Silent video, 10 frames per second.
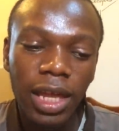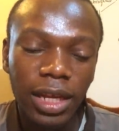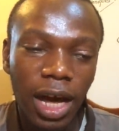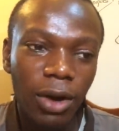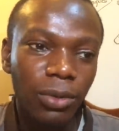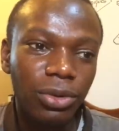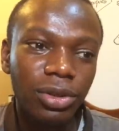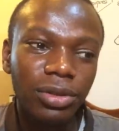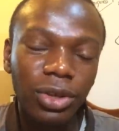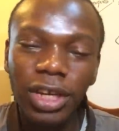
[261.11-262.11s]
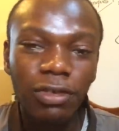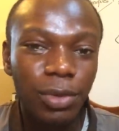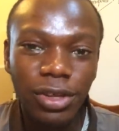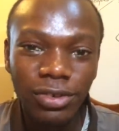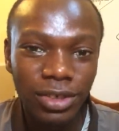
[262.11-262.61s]
Now, not
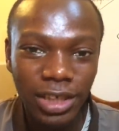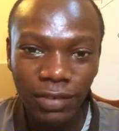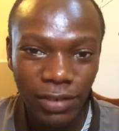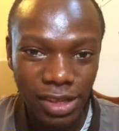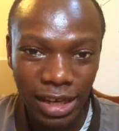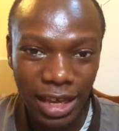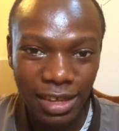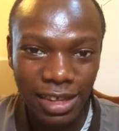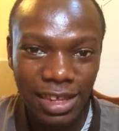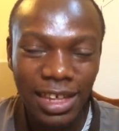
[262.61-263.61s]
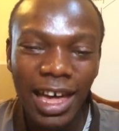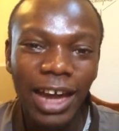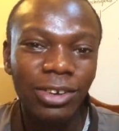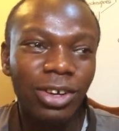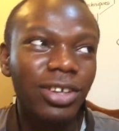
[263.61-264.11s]
everybody's going to get first class,
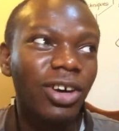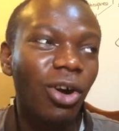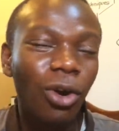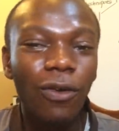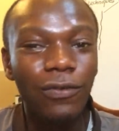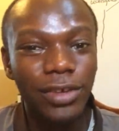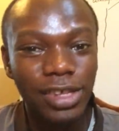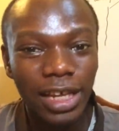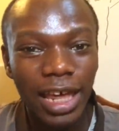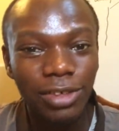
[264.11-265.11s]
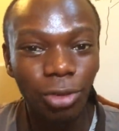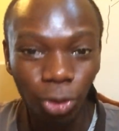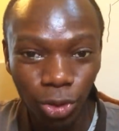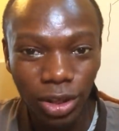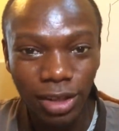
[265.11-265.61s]
and not all first class
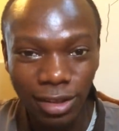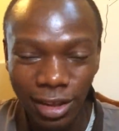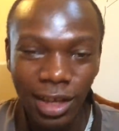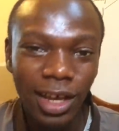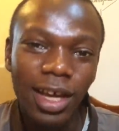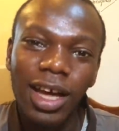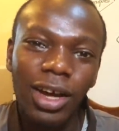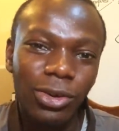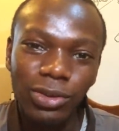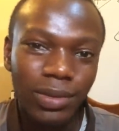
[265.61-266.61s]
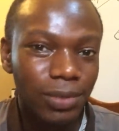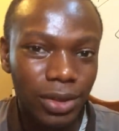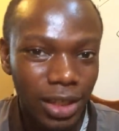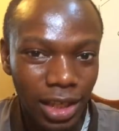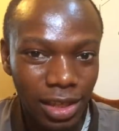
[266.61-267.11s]
holders are going to be
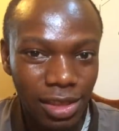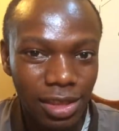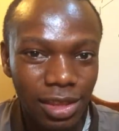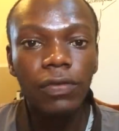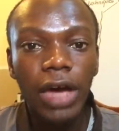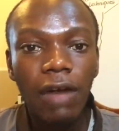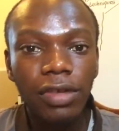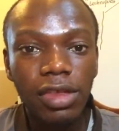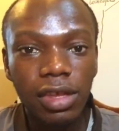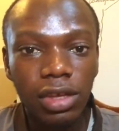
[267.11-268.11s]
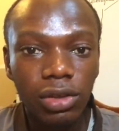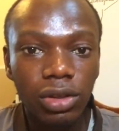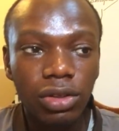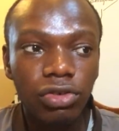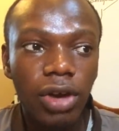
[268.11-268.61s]
Bill Gates. If you have a
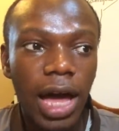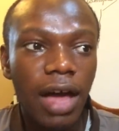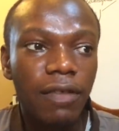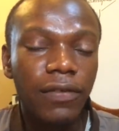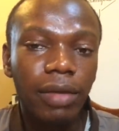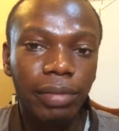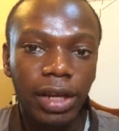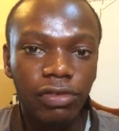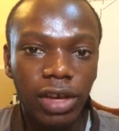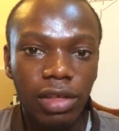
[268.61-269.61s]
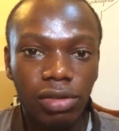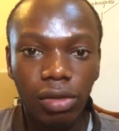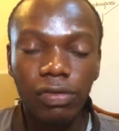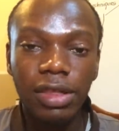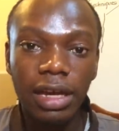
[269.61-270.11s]
skill, you have a better chance
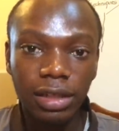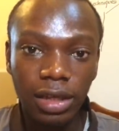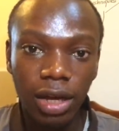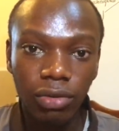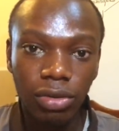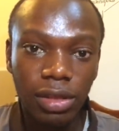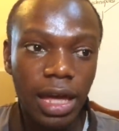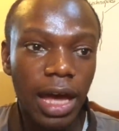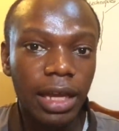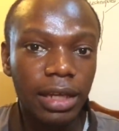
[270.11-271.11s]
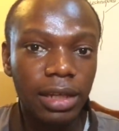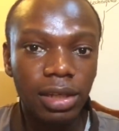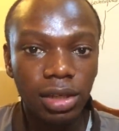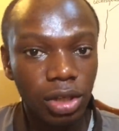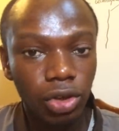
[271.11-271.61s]
of standing out
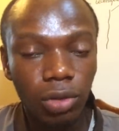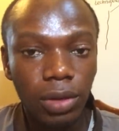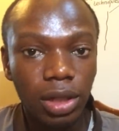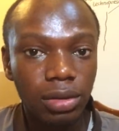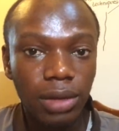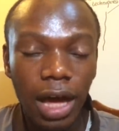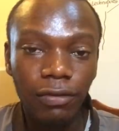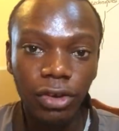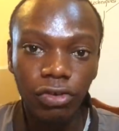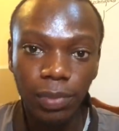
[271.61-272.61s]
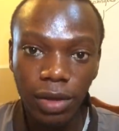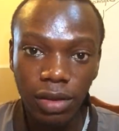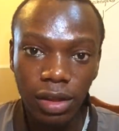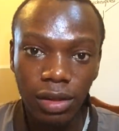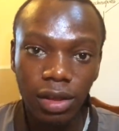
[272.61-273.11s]
than the normal average
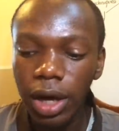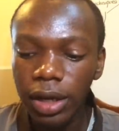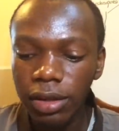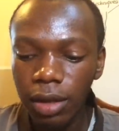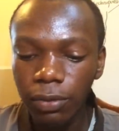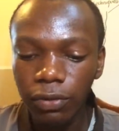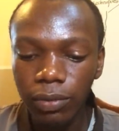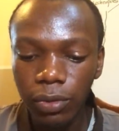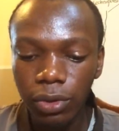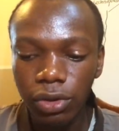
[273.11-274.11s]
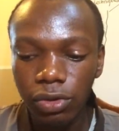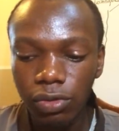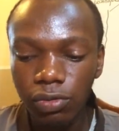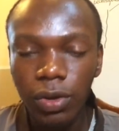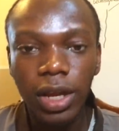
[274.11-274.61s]
person. An example for me was
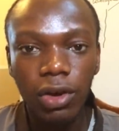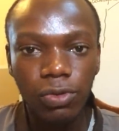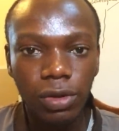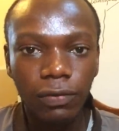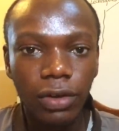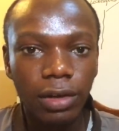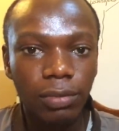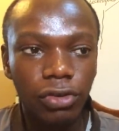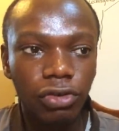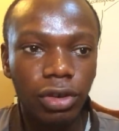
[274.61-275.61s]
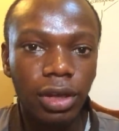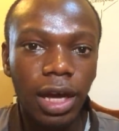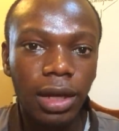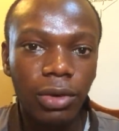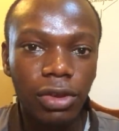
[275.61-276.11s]
when I was waiting for admission
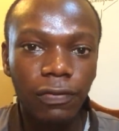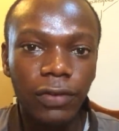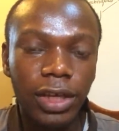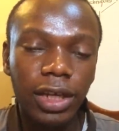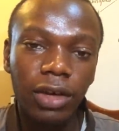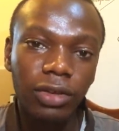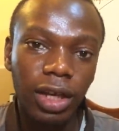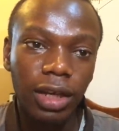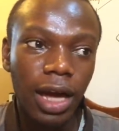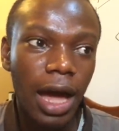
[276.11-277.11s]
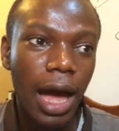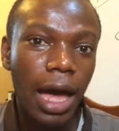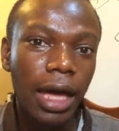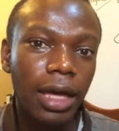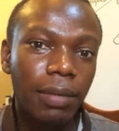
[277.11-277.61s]
and I was freaking out that
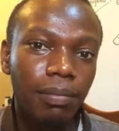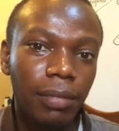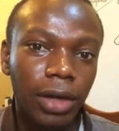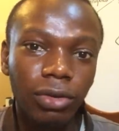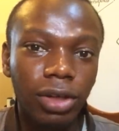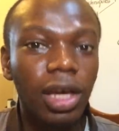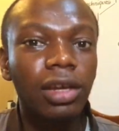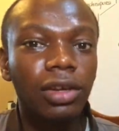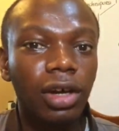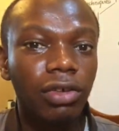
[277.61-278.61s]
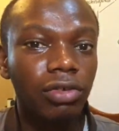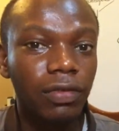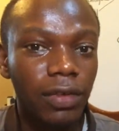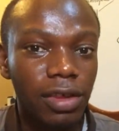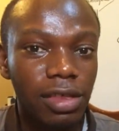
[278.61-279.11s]
I might not enter
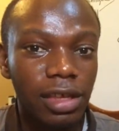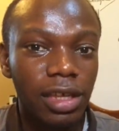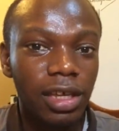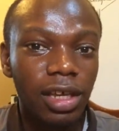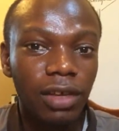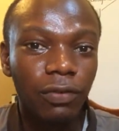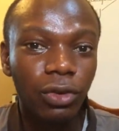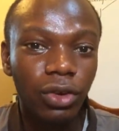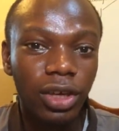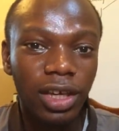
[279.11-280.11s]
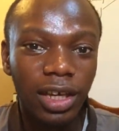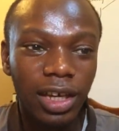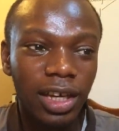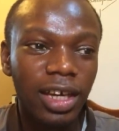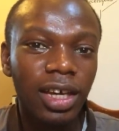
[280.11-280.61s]
university the following
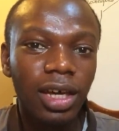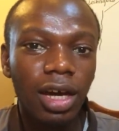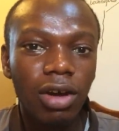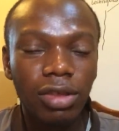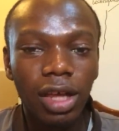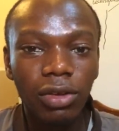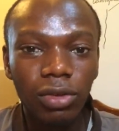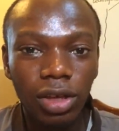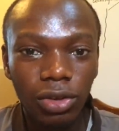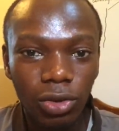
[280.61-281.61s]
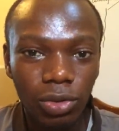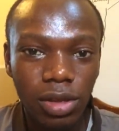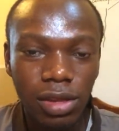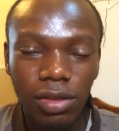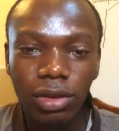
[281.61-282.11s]
year. I was like, okay, you know
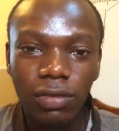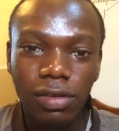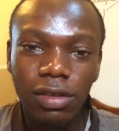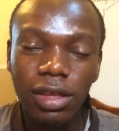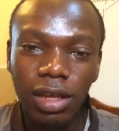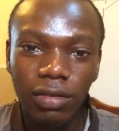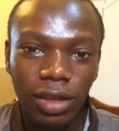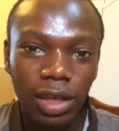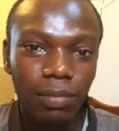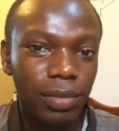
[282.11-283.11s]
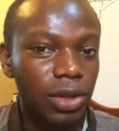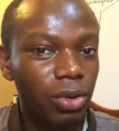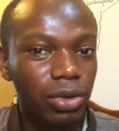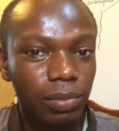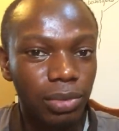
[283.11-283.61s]
what? Instead of sitting down here being
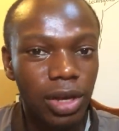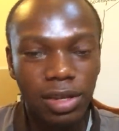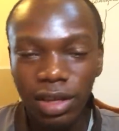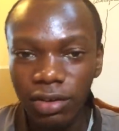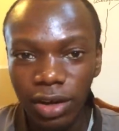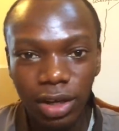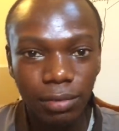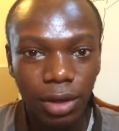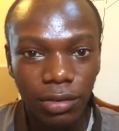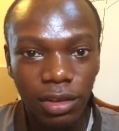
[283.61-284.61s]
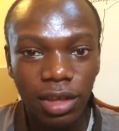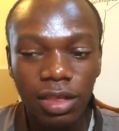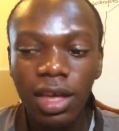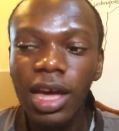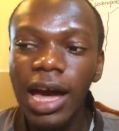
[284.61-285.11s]
all depressed and crying about
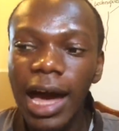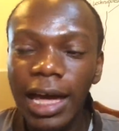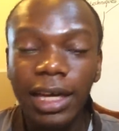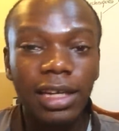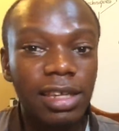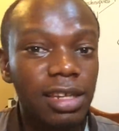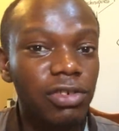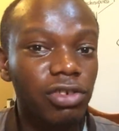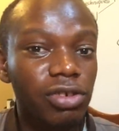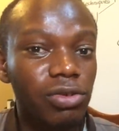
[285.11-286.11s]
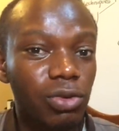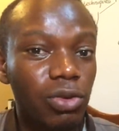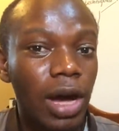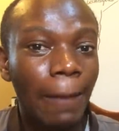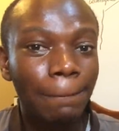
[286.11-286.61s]
it, I can easily just
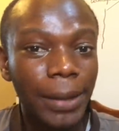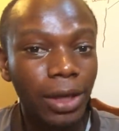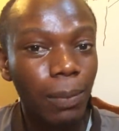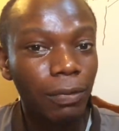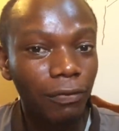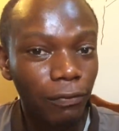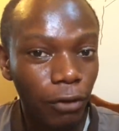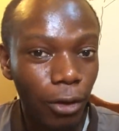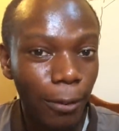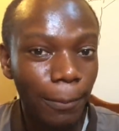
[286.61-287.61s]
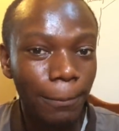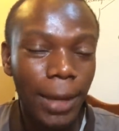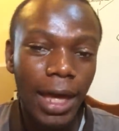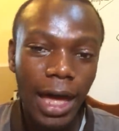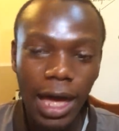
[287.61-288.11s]
go and pick up a form
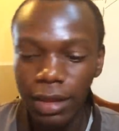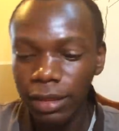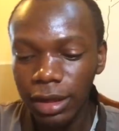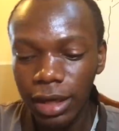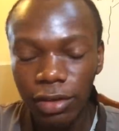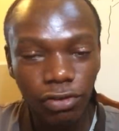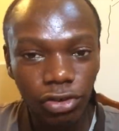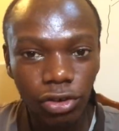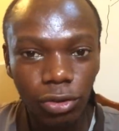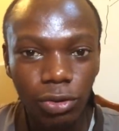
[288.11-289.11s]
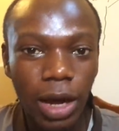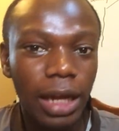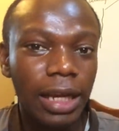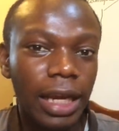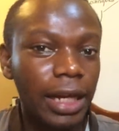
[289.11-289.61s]
at an NGO
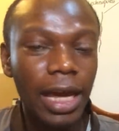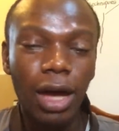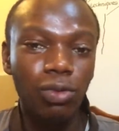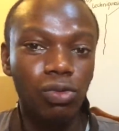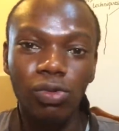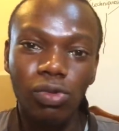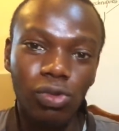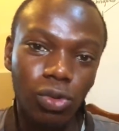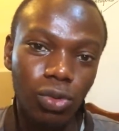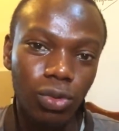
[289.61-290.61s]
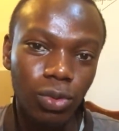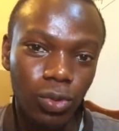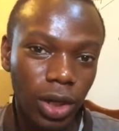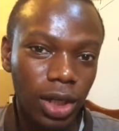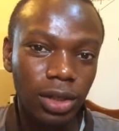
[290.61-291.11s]
and learn how to sew,
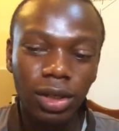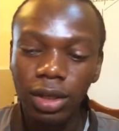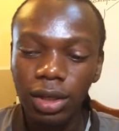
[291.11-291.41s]
right?